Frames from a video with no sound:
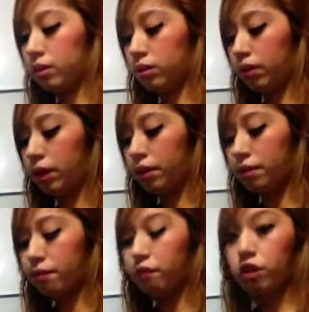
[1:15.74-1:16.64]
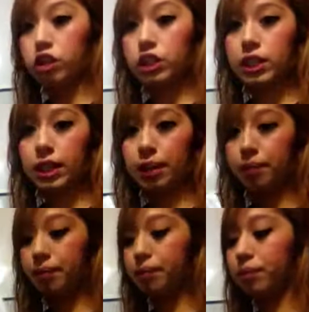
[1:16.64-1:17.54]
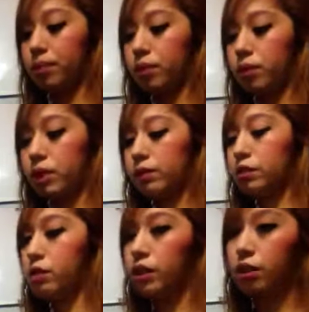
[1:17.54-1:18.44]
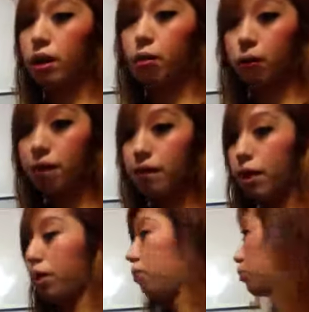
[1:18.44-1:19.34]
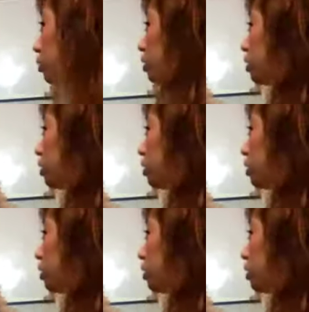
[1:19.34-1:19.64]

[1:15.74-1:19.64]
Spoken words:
Okay, first thing, you have to figure out what variables.